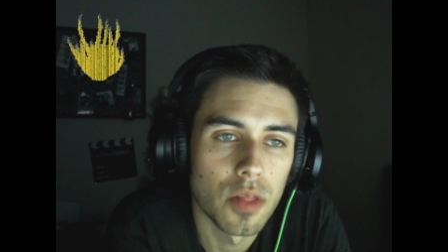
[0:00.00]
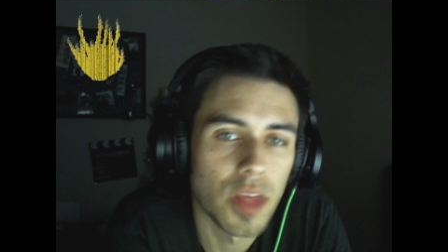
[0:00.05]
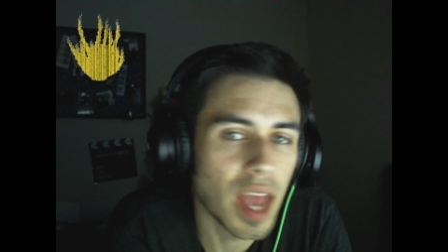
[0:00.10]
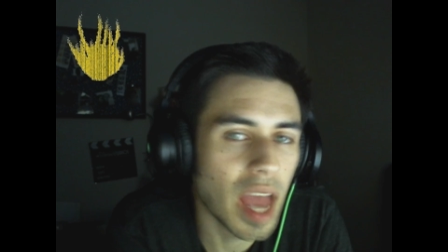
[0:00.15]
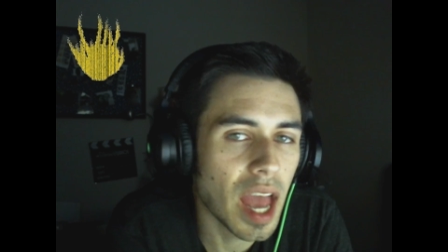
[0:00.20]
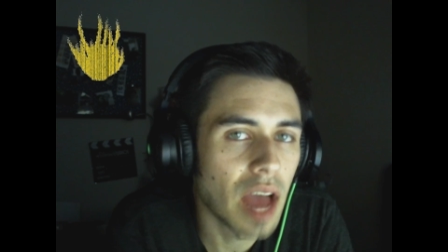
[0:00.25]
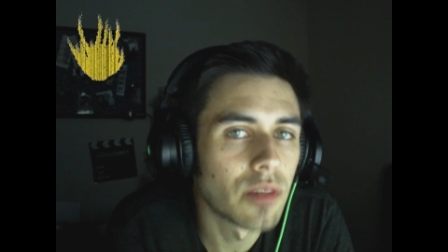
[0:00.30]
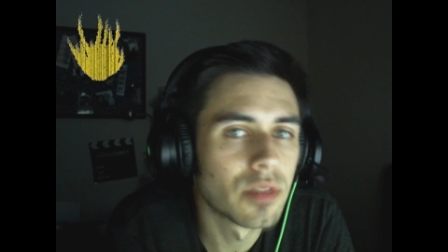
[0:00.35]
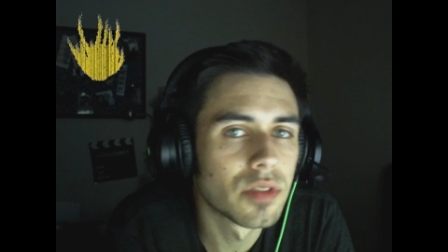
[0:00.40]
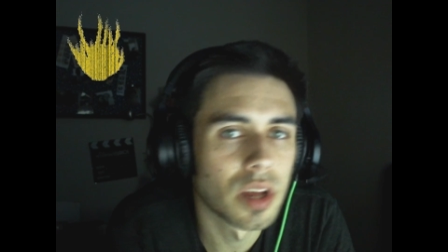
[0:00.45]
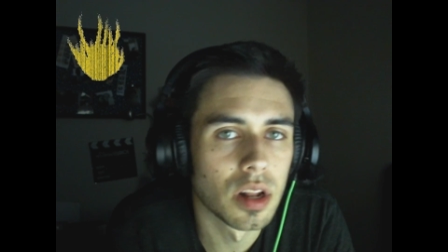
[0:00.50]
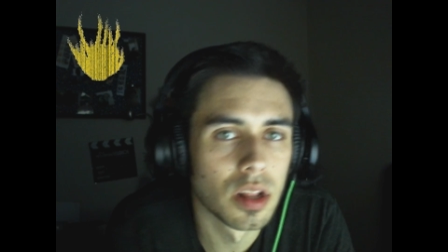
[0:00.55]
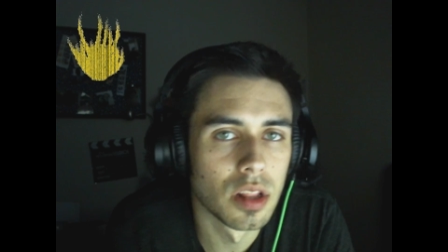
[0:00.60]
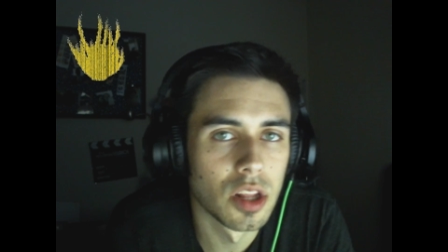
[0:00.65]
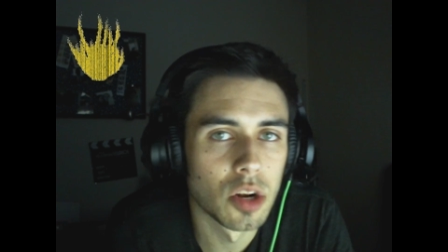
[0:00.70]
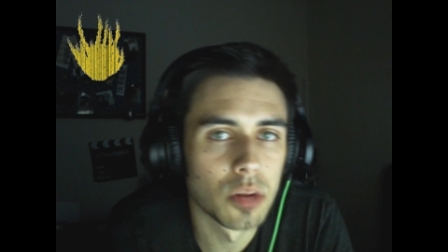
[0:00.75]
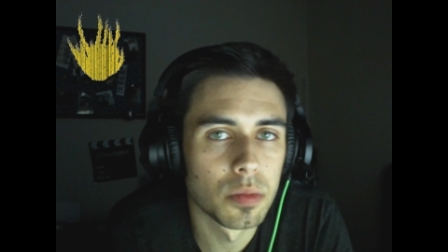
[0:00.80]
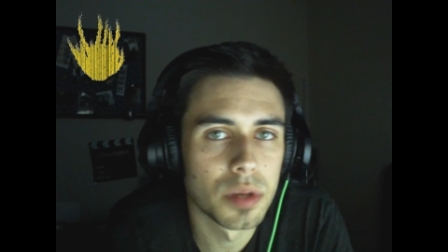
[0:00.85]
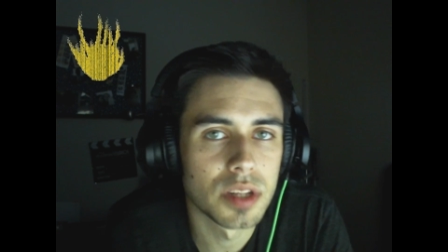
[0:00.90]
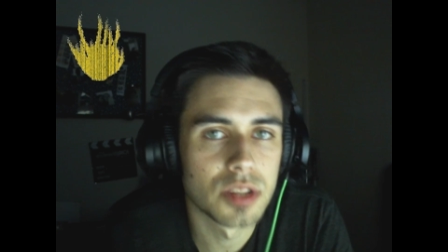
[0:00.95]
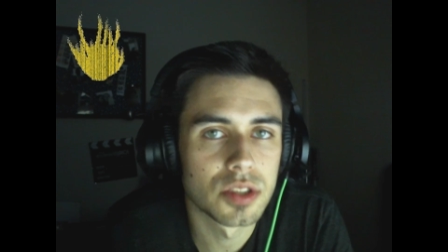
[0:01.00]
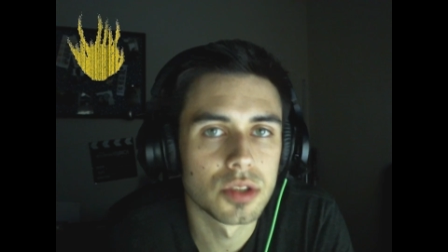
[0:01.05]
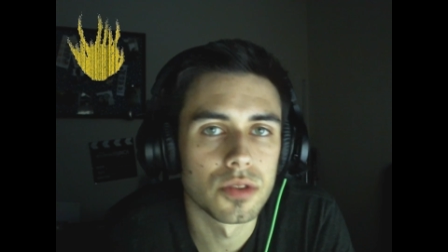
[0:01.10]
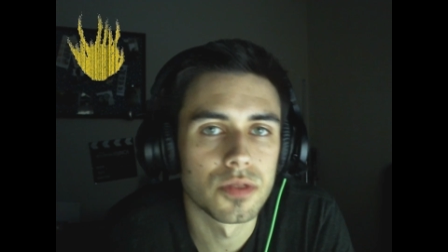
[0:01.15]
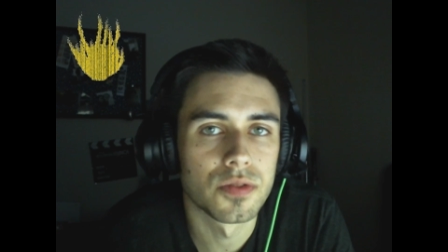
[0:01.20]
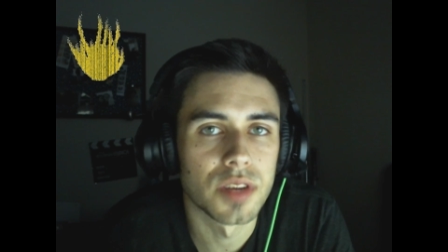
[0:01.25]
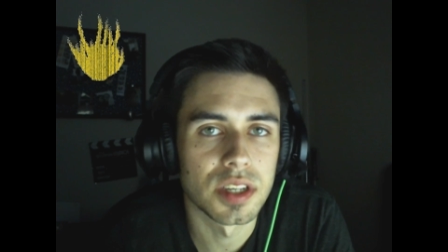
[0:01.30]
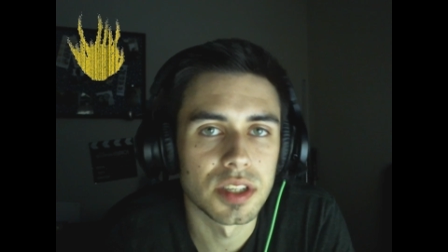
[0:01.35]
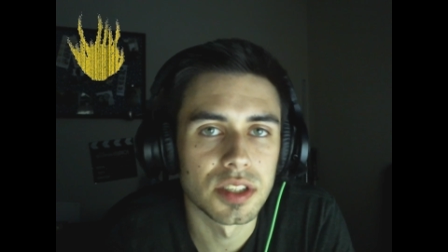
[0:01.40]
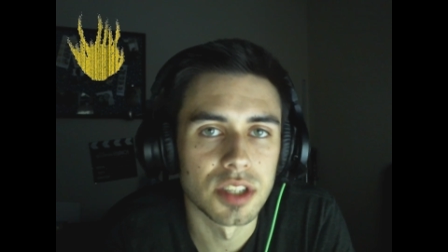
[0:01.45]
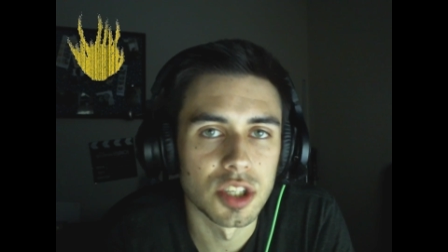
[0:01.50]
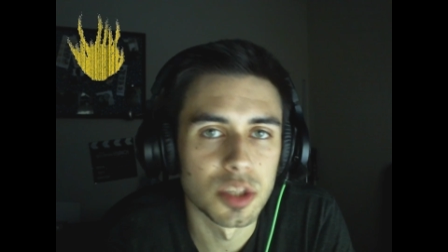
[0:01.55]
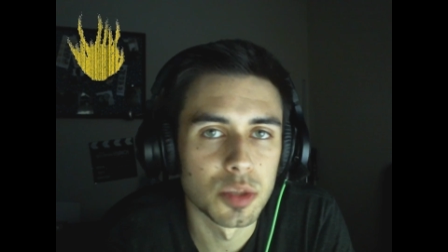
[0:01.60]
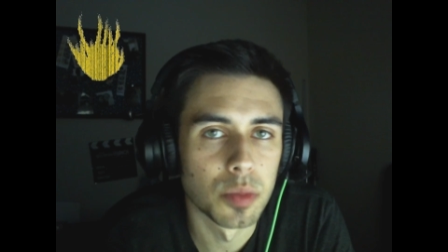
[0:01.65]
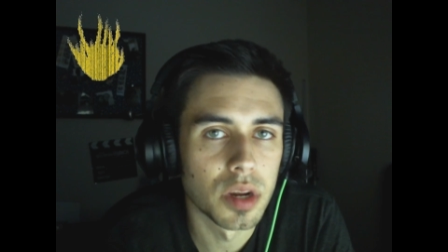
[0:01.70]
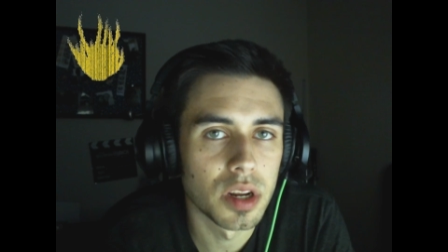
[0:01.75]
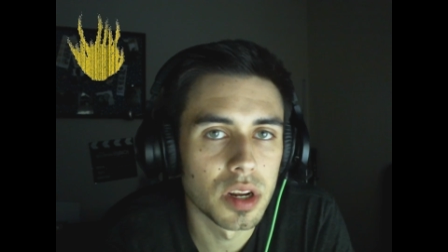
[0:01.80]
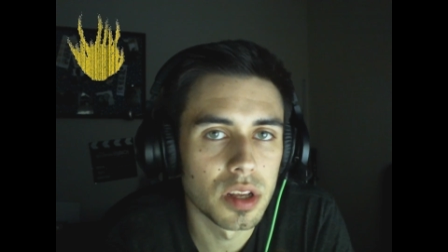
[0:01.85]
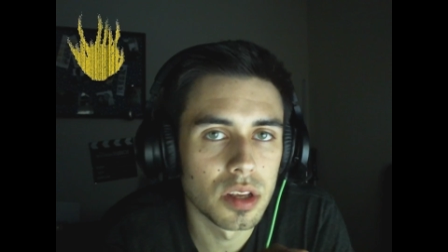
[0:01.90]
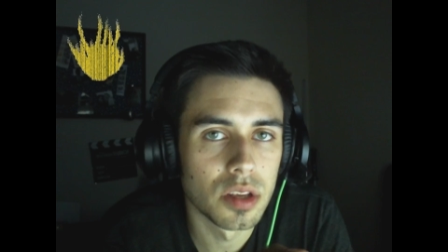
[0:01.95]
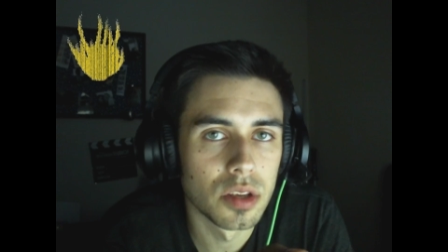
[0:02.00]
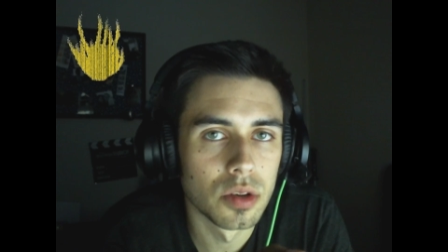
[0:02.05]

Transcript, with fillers: they have done a little bit to fix this, but